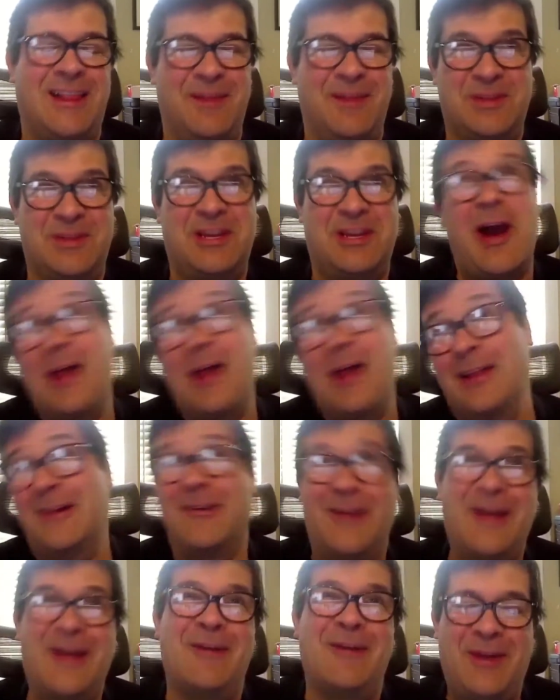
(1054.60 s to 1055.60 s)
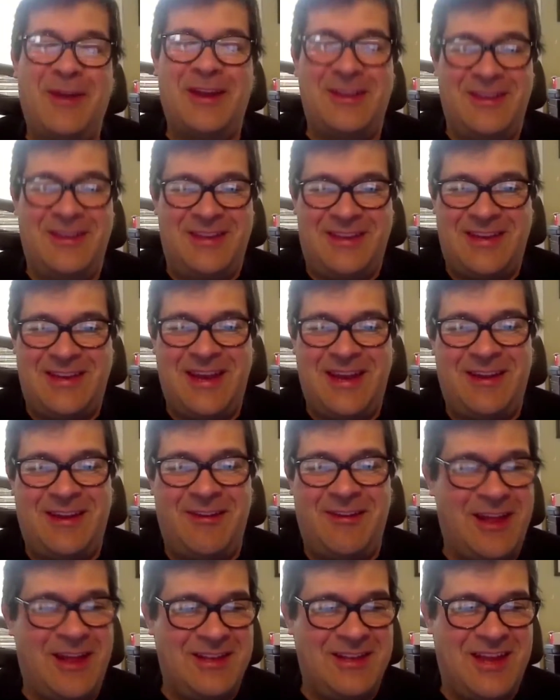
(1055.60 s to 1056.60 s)
But the color, yeah, we can take
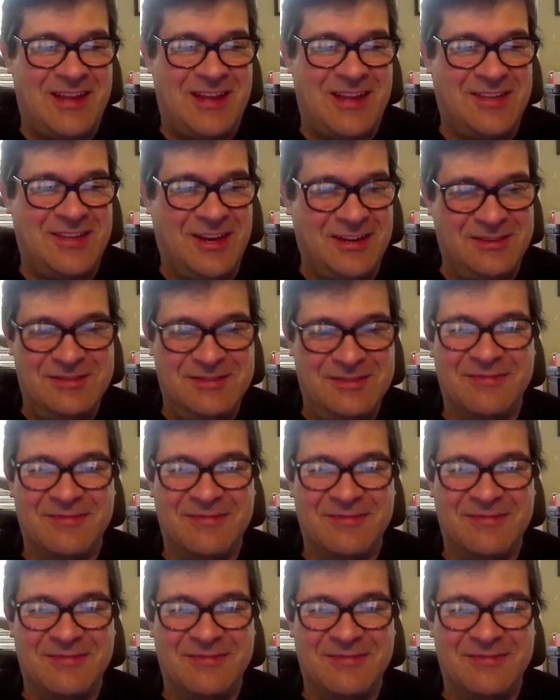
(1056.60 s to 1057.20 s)
care of that in 10 seconds.